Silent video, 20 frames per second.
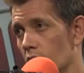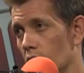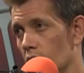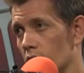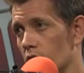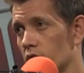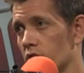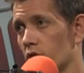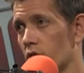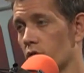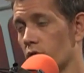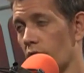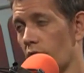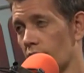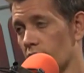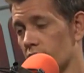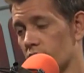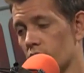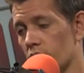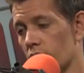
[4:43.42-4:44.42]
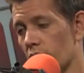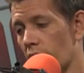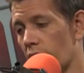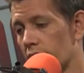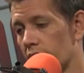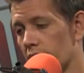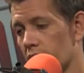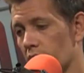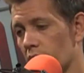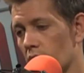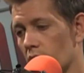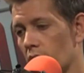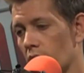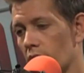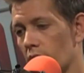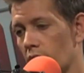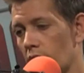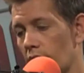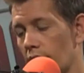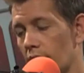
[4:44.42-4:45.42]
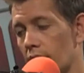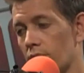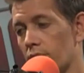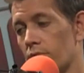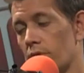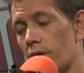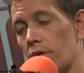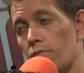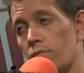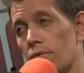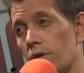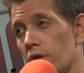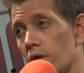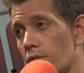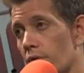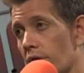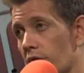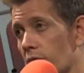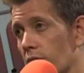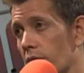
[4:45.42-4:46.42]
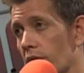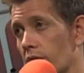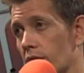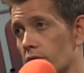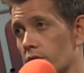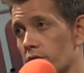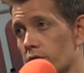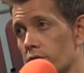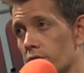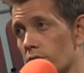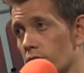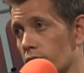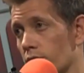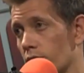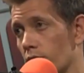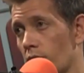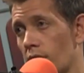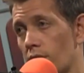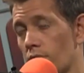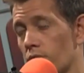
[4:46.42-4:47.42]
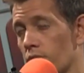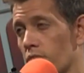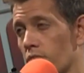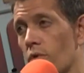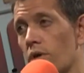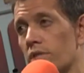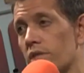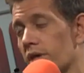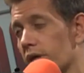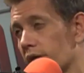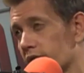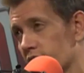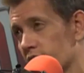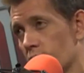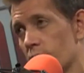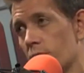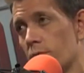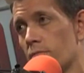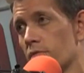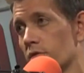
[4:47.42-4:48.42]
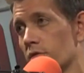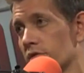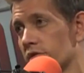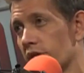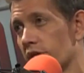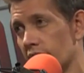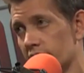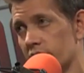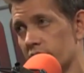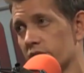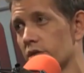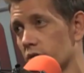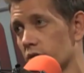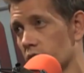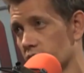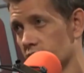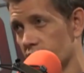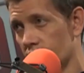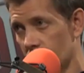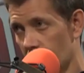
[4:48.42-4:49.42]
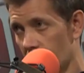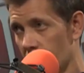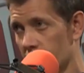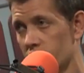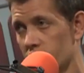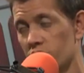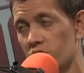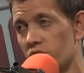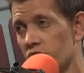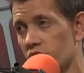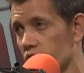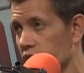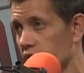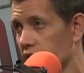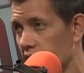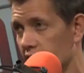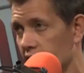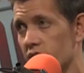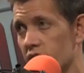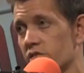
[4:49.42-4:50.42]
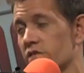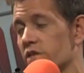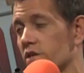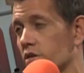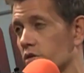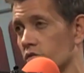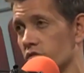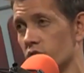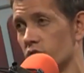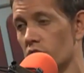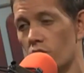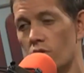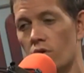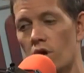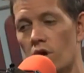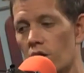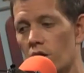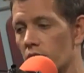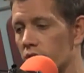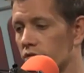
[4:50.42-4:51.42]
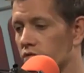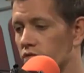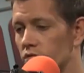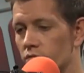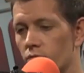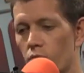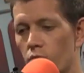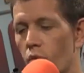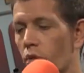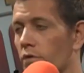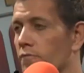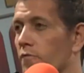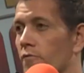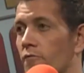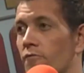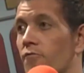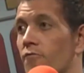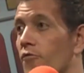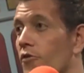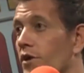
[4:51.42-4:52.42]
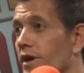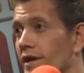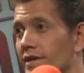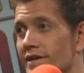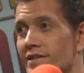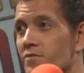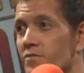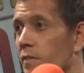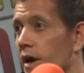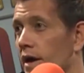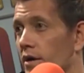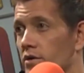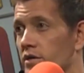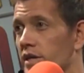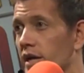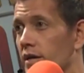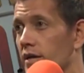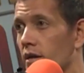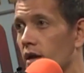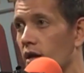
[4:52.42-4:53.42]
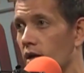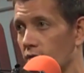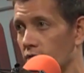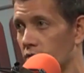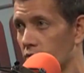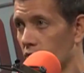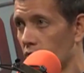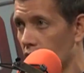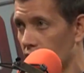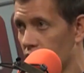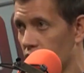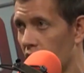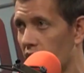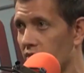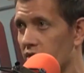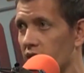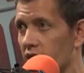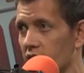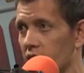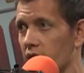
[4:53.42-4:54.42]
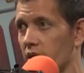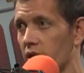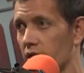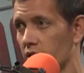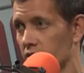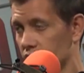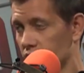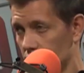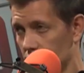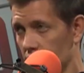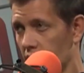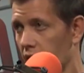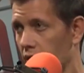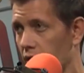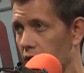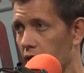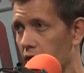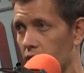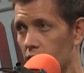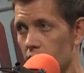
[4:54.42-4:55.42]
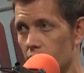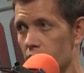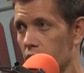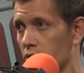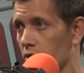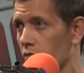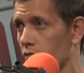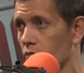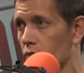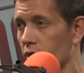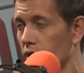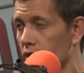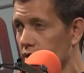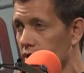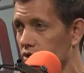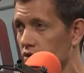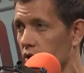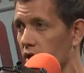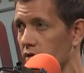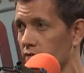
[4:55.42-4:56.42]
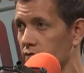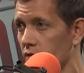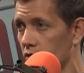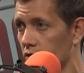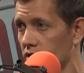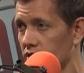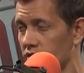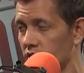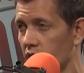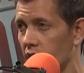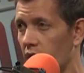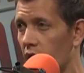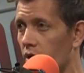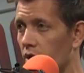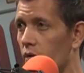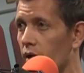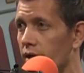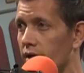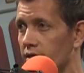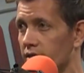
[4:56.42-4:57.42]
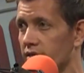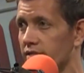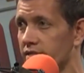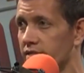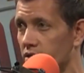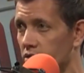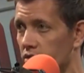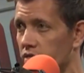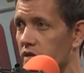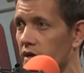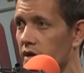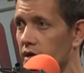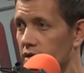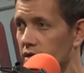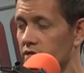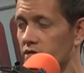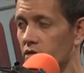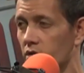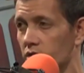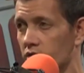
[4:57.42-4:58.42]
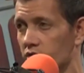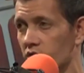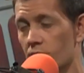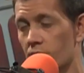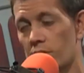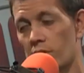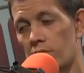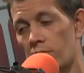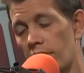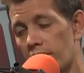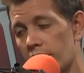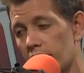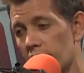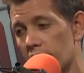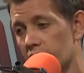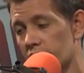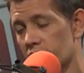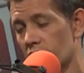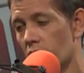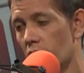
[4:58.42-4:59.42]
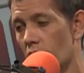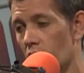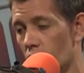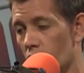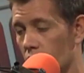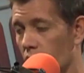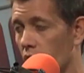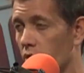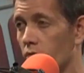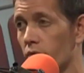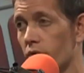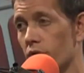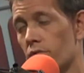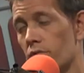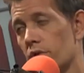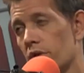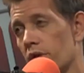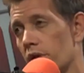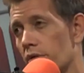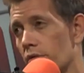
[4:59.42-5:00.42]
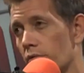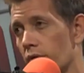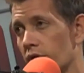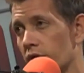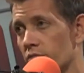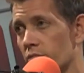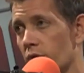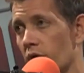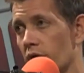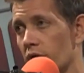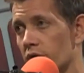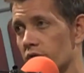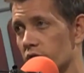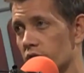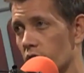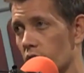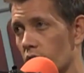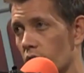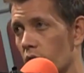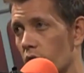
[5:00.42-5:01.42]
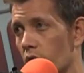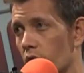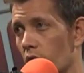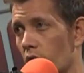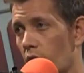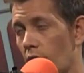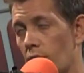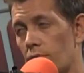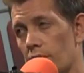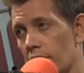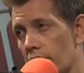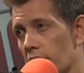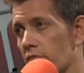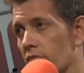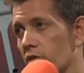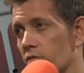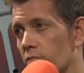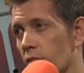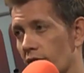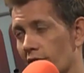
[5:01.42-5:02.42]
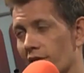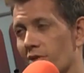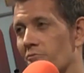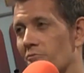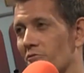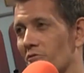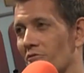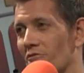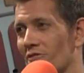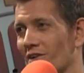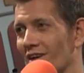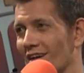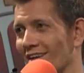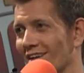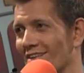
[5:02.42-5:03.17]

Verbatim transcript: So that so the idea, and I re really recommend one thing I tell people is get skills. If you don't have skills, just get the skills. You know, work for free. It doesn't matter. Get if you know, if you have an idea in, in a certain area, you know, really try to focus on how do I get the skills that I need to start this up. And in my case, we we knew we needed to raise money, so. I went in investment banking. I didn't work for free,